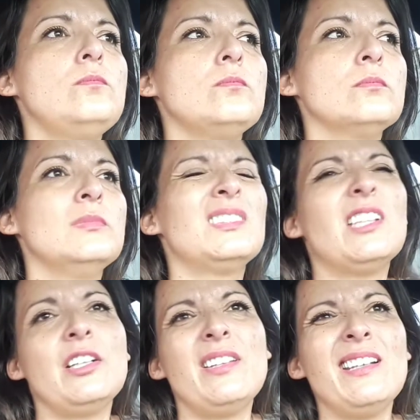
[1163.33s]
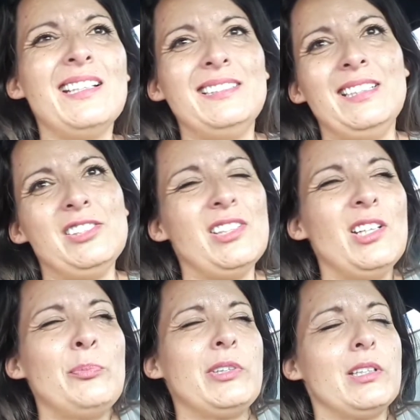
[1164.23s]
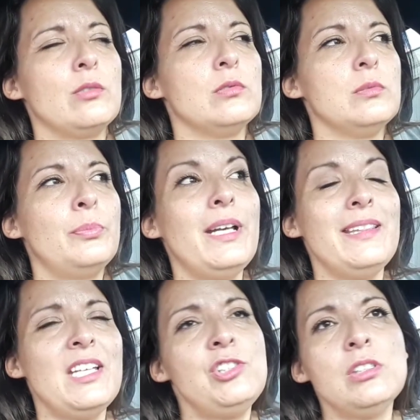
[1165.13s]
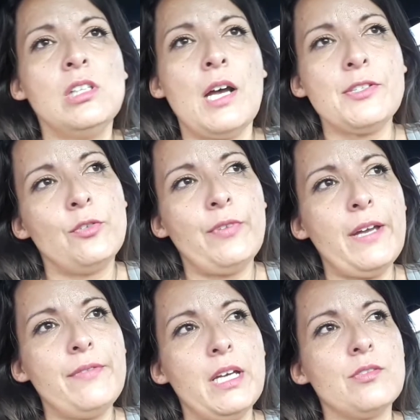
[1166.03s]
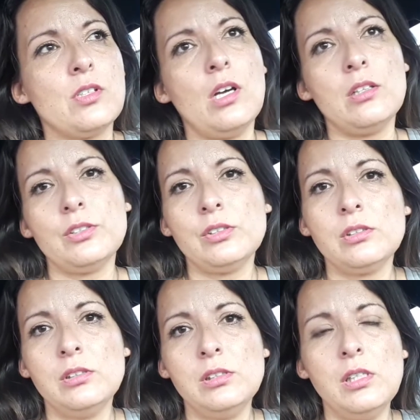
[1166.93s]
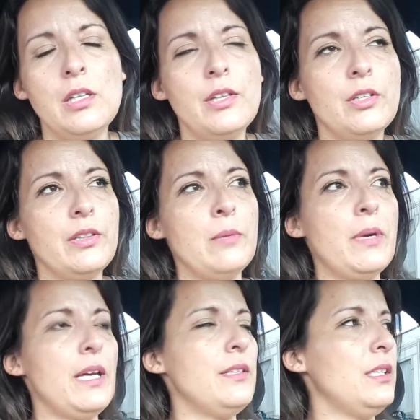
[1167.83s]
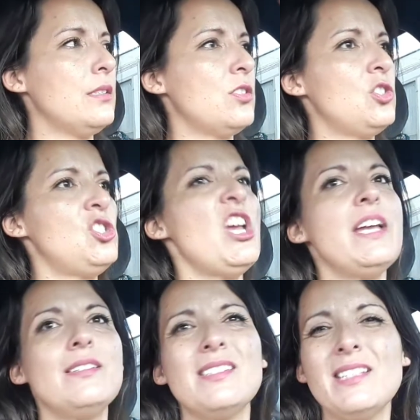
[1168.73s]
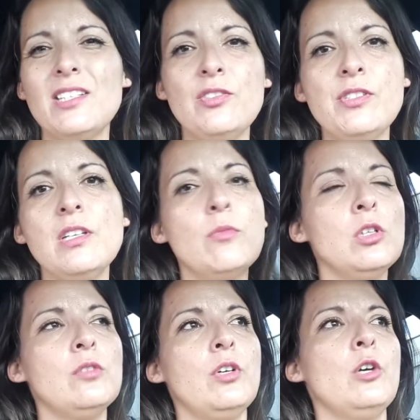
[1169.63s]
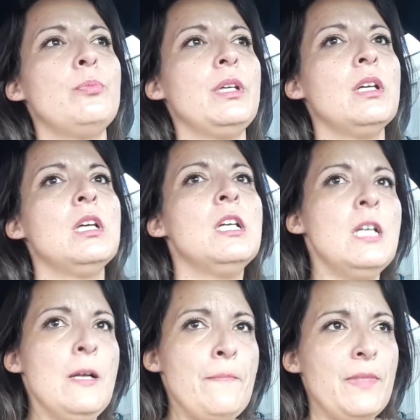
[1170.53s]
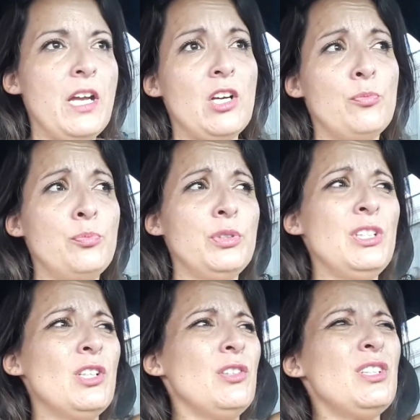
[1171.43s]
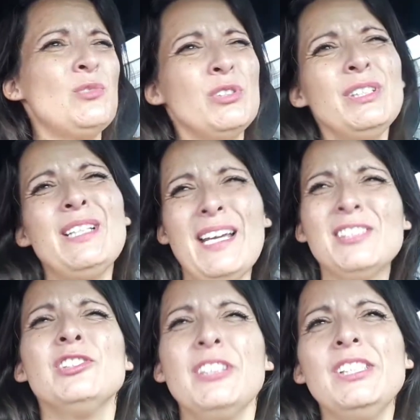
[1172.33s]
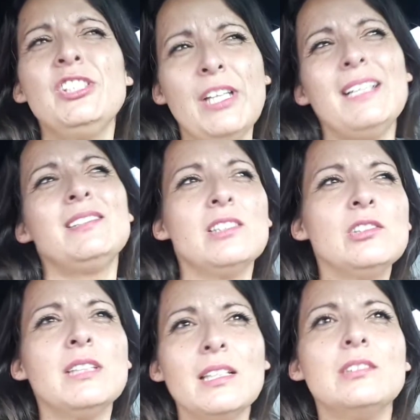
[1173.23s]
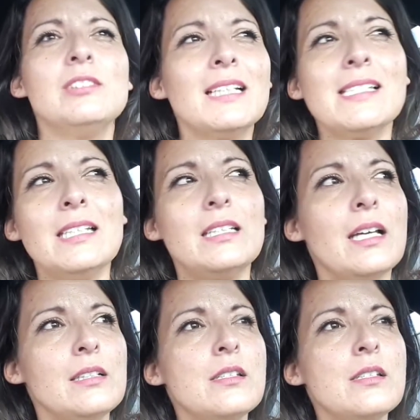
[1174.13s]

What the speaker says: sorry, they're not dingy, they're pretty cool, but they shouldn't cost no $5,000. They buy these sheds. You see them all over Hopi. They're, these really nice looking sheds. They look like little casitas,